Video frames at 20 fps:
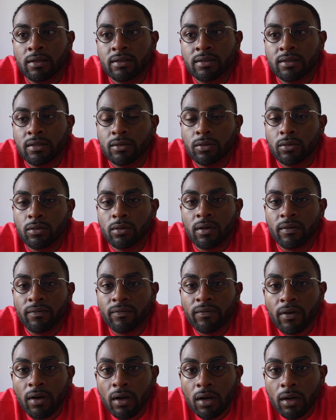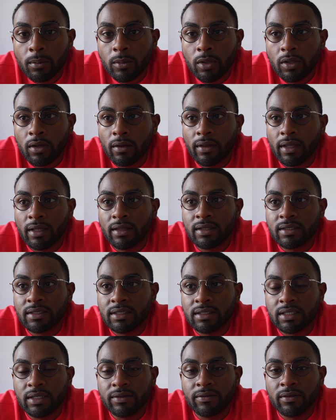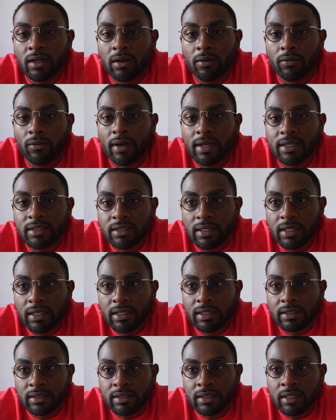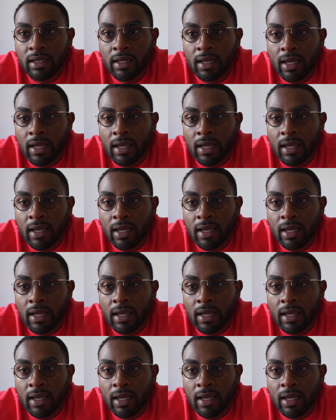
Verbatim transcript: to confirm you know that this is even a residence.